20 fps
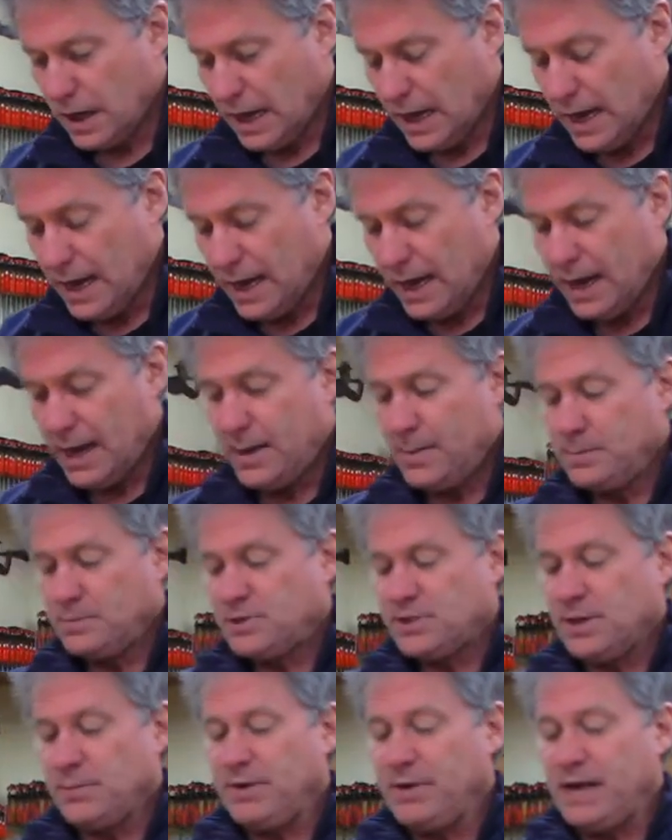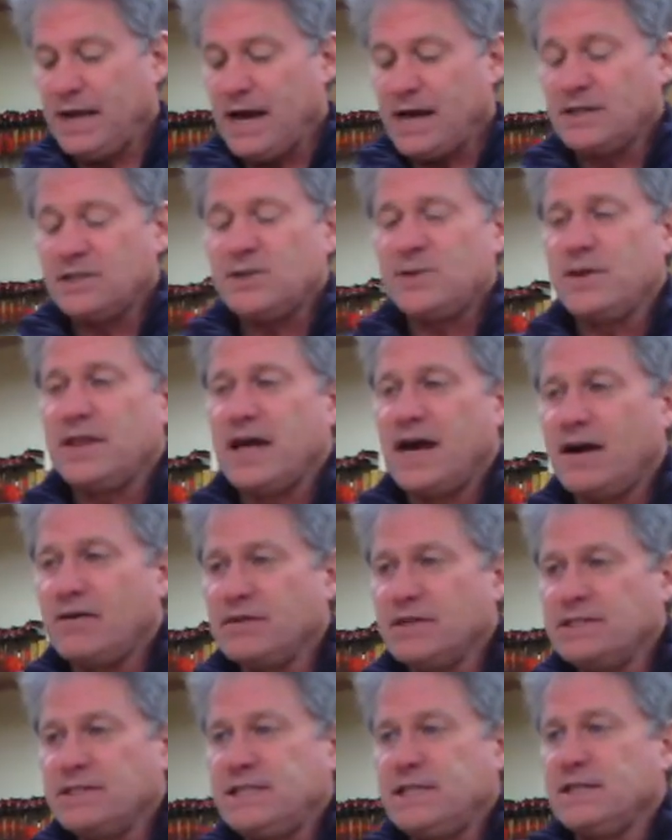Um, somebody asked me that
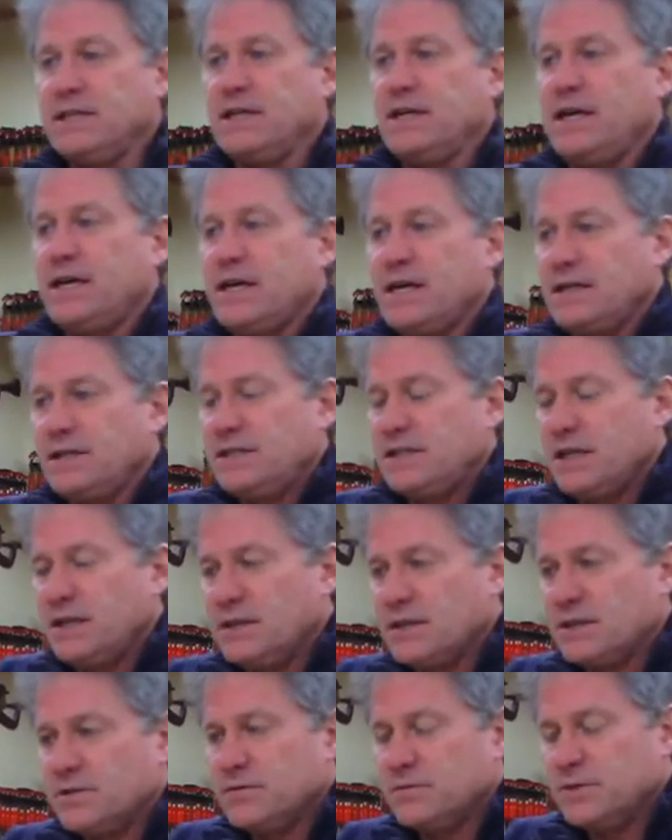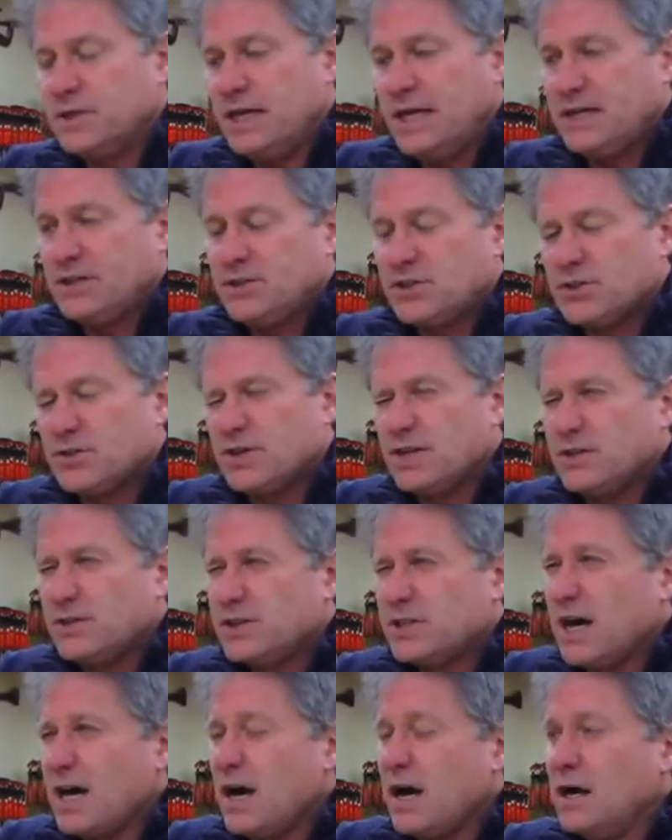recently, and I sent them an answer.
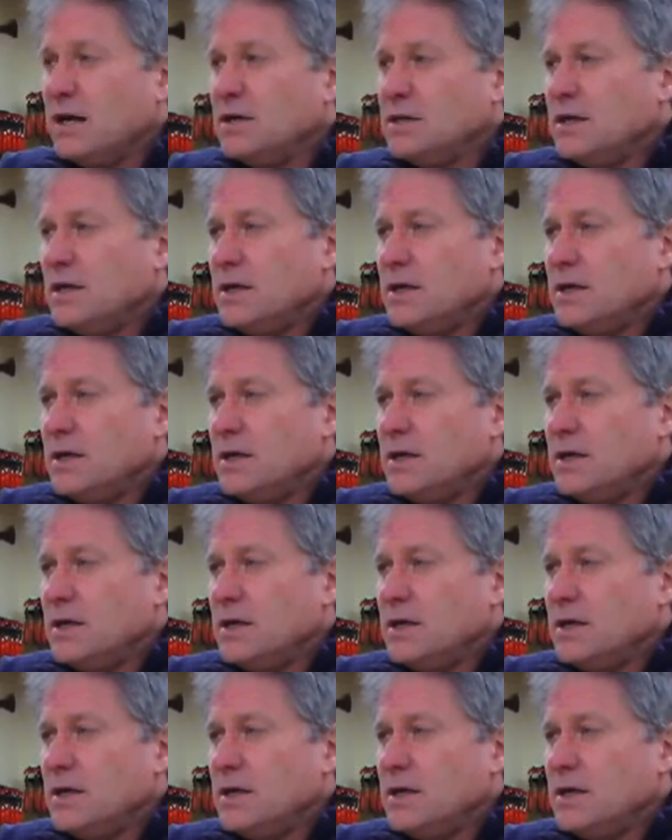It's uh,